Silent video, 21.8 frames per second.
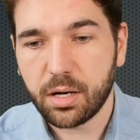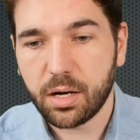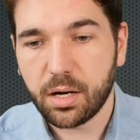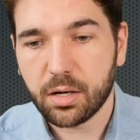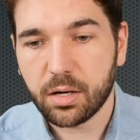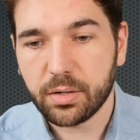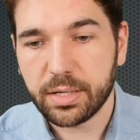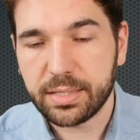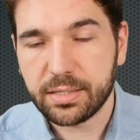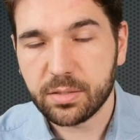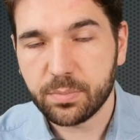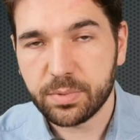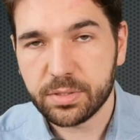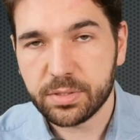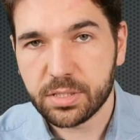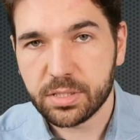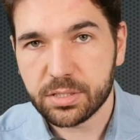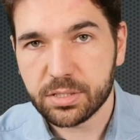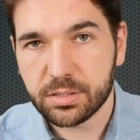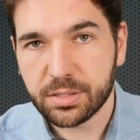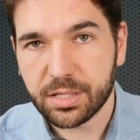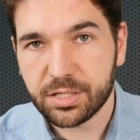are in the
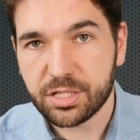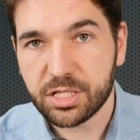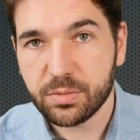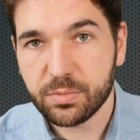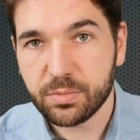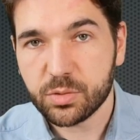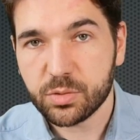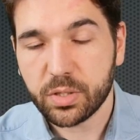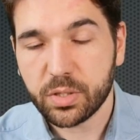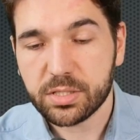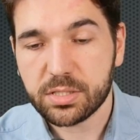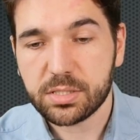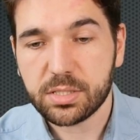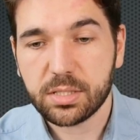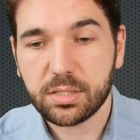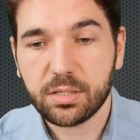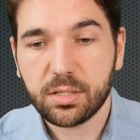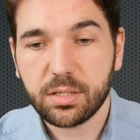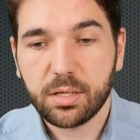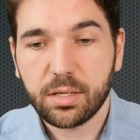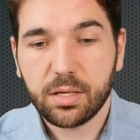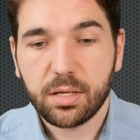position that she was once
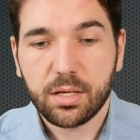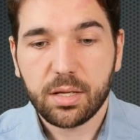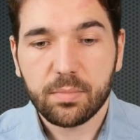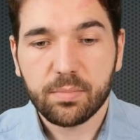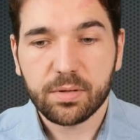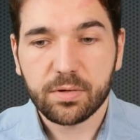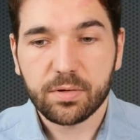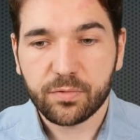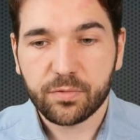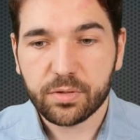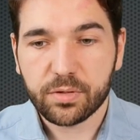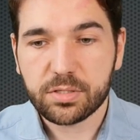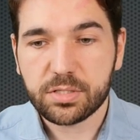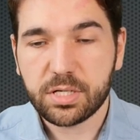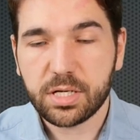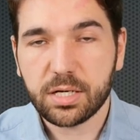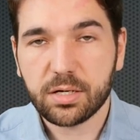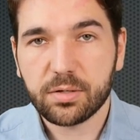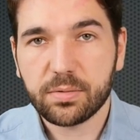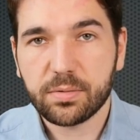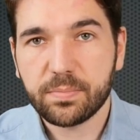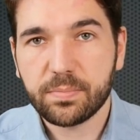in. But first
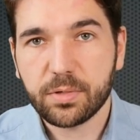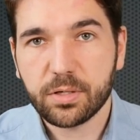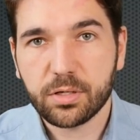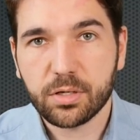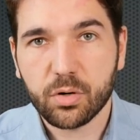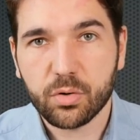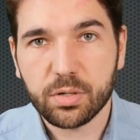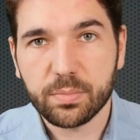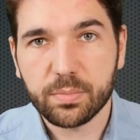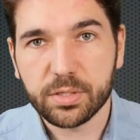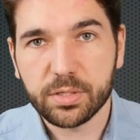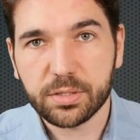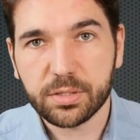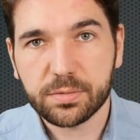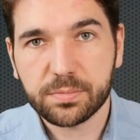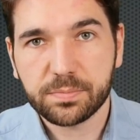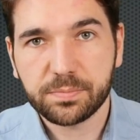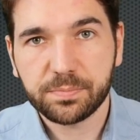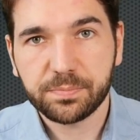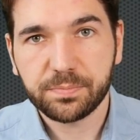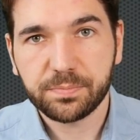here, Cory Booker.